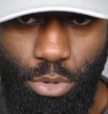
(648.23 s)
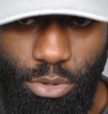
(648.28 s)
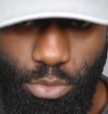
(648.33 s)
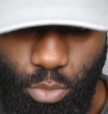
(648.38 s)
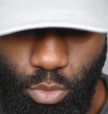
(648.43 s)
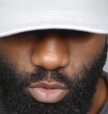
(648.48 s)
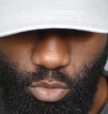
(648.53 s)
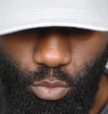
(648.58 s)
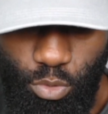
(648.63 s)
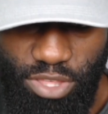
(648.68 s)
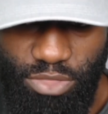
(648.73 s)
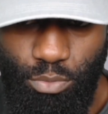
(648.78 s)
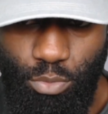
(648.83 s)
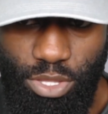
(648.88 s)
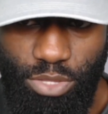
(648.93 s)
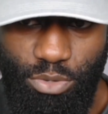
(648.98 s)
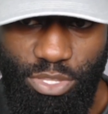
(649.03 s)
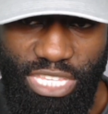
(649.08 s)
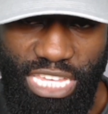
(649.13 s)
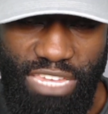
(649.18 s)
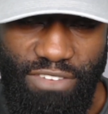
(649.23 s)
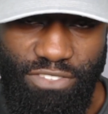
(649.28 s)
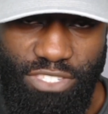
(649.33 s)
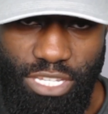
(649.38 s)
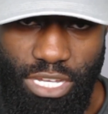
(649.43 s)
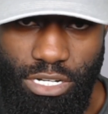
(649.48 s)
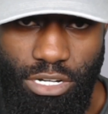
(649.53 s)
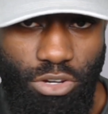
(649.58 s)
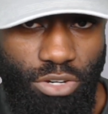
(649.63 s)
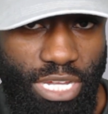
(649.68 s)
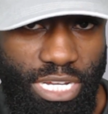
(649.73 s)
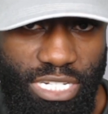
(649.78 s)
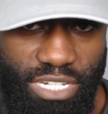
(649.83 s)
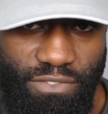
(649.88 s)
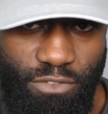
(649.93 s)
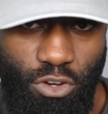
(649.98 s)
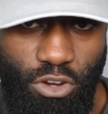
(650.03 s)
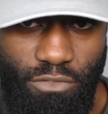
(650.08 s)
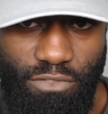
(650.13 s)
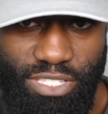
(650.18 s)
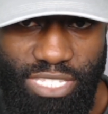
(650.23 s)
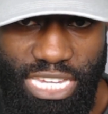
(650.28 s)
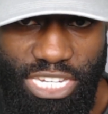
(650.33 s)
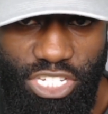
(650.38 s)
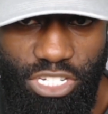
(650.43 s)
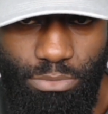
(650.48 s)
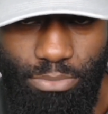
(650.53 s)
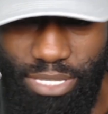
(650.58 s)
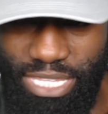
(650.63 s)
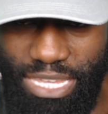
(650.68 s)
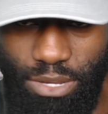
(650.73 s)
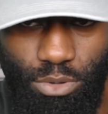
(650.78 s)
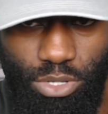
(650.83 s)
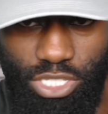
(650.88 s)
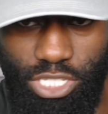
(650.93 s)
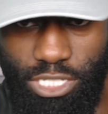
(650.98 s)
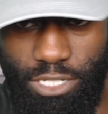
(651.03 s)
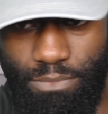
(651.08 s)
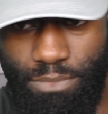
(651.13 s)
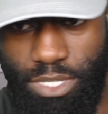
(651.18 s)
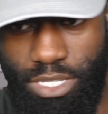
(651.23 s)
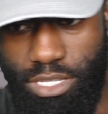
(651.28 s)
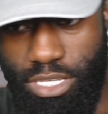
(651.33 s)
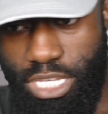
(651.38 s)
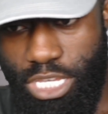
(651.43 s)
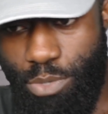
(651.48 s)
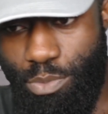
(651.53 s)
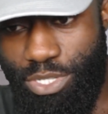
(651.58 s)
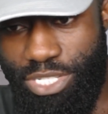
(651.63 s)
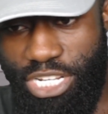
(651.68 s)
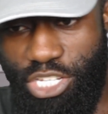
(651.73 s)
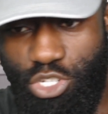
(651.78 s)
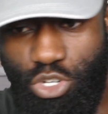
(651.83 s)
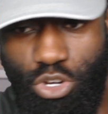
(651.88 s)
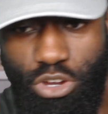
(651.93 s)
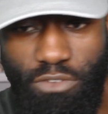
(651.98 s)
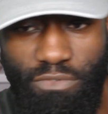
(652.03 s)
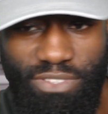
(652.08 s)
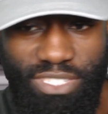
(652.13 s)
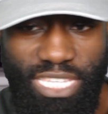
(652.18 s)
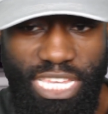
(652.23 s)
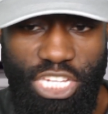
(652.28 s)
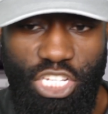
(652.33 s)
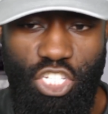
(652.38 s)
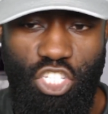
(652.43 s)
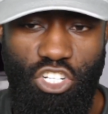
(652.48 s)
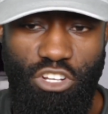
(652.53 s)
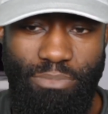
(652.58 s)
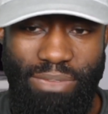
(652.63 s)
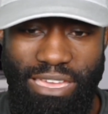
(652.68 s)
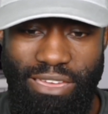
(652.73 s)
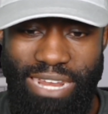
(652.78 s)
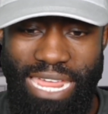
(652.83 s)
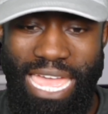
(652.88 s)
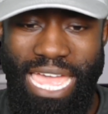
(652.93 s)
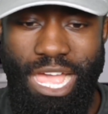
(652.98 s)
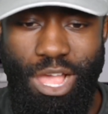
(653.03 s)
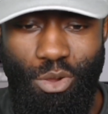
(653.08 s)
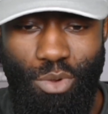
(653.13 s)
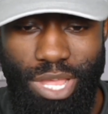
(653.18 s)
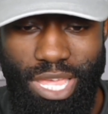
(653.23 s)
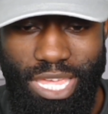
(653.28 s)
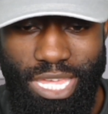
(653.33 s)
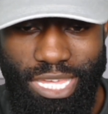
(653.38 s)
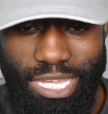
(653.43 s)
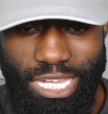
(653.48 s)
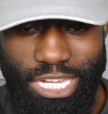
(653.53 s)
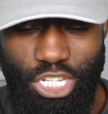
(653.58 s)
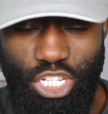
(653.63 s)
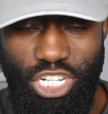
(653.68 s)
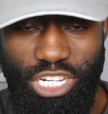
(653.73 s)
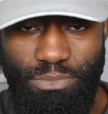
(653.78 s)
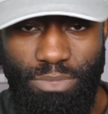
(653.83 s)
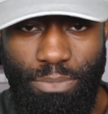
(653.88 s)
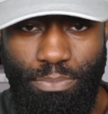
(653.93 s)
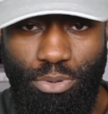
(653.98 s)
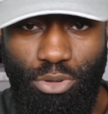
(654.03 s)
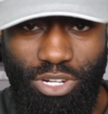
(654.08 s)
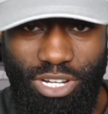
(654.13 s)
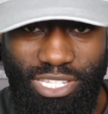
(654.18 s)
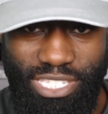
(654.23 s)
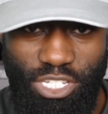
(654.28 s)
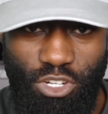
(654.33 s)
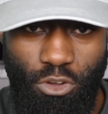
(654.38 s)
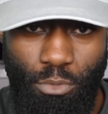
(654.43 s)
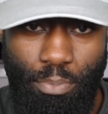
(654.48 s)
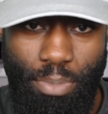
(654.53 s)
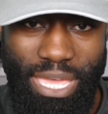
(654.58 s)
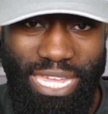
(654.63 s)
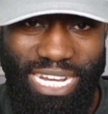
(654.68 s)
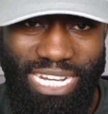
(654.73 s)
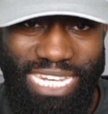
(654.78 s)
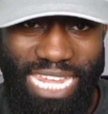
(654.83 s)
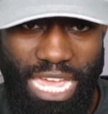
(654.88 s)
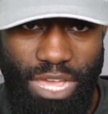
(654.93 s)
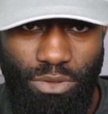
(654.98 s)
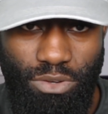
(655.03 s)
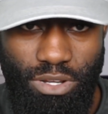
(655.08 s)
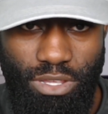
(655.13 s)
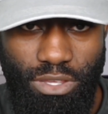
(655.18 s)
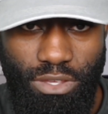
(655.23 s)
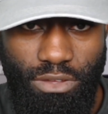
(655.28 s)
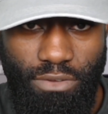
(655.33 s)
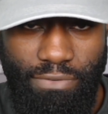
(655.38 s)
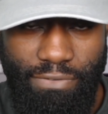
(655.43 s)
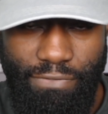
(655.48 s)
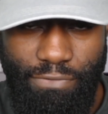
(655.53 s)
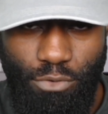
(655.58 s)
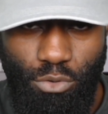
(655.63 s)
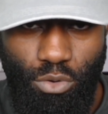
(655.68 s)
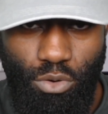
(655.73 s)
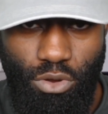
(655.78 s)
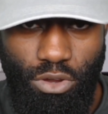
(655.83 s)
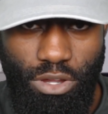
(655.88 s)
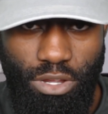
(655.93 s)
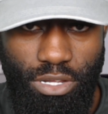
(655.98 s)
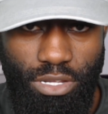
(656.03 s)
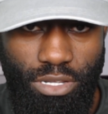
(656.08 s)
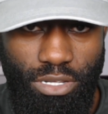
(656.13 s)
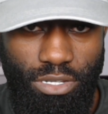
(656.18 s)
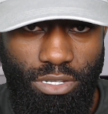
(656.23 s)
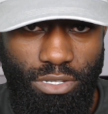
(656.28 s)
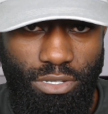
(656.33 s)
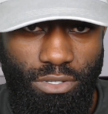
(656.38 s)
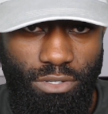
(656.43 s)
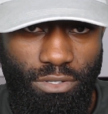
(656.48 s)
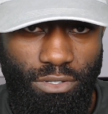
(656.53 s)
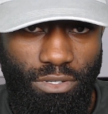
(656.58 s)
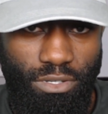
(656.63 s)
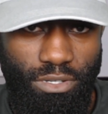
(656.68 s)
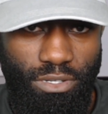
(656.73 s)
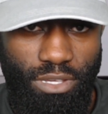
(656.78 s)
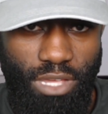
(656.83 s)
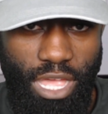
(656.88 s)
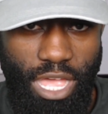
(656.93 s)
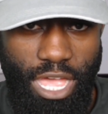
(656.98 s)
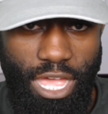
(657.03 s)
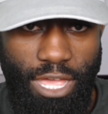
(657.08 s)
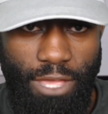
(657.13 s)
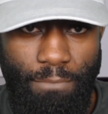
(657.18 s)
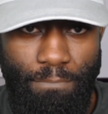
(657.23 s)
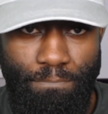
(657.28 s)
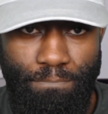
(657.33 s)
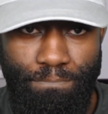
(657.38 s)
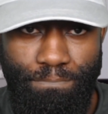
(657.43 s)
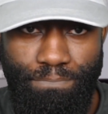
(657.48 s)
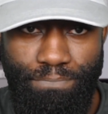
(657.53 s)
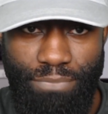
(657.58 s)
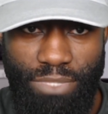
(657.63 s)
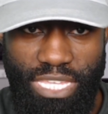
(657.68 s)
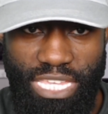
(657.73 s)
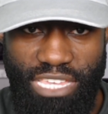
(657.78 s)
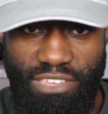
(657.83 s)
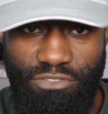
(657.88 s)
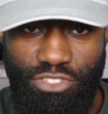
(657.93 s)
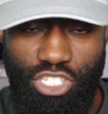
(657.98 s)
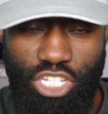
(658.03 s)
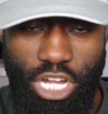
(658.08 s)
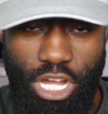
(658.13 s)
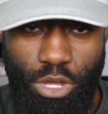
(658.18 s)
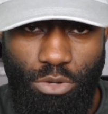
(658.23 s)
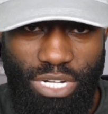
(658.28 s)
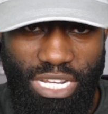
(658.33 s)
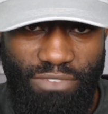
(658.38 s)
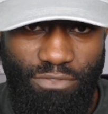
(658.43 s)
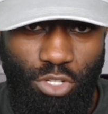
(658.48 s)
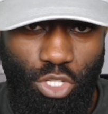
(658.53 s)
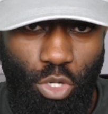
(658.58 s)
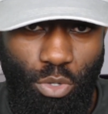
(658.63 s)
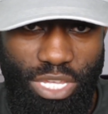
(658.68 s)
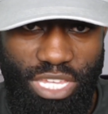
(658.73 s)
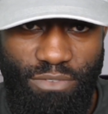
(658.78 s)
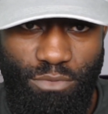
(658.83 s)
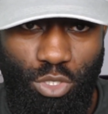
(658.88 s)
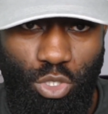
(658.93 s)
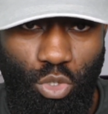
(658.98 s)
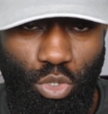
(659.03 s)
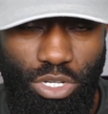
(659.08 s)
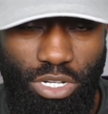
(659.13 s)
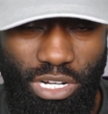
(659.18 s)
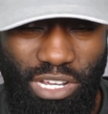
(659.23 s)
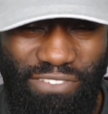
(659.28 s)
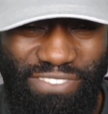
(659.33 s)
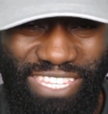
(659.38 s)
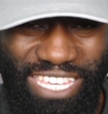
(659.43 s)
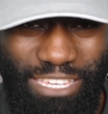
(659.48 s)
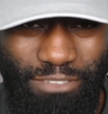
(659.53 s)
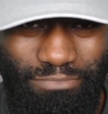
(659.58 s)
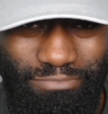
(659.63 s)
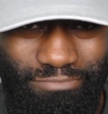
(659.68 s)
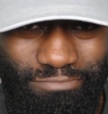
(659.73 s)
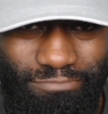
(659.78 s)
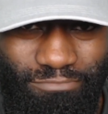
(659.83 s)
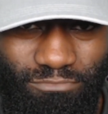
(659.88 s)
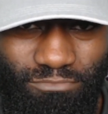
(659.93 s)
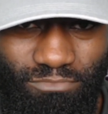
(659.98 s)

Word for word: Yves' son. Okay, different conversation, but it wasn't. It was literally a conversation about how he shouldn't be putting a single penny down for Yves' child, even though Yves was looking after him.